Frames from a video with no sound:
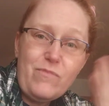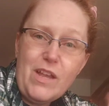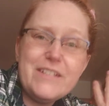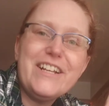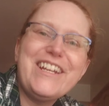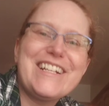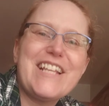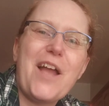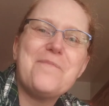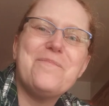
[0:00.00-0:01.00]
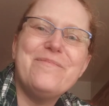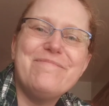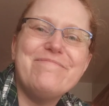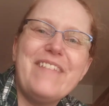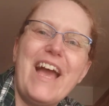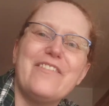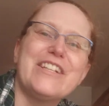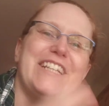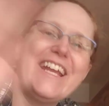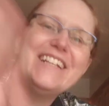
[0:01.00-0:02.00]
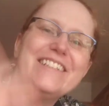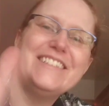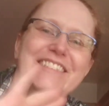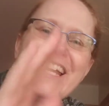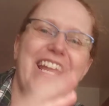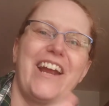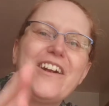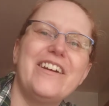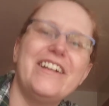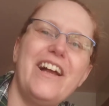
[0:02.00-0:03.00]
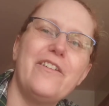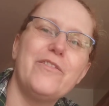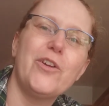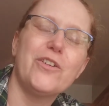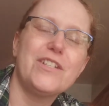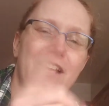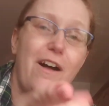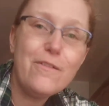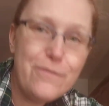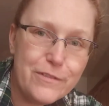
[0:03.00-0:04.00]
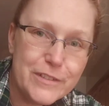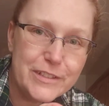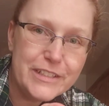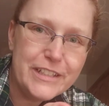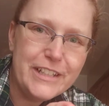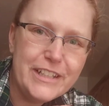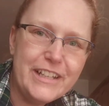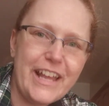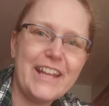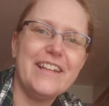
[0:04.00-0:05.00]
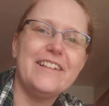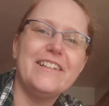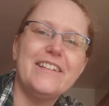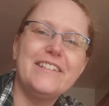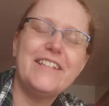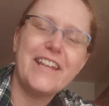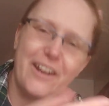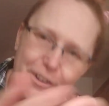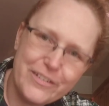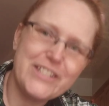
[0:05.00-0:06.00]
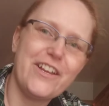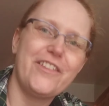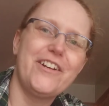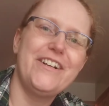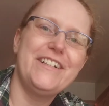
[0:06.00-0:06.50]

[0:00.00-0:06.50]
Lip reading: Until next time, have a good day. Take care of yourself and take care of each other.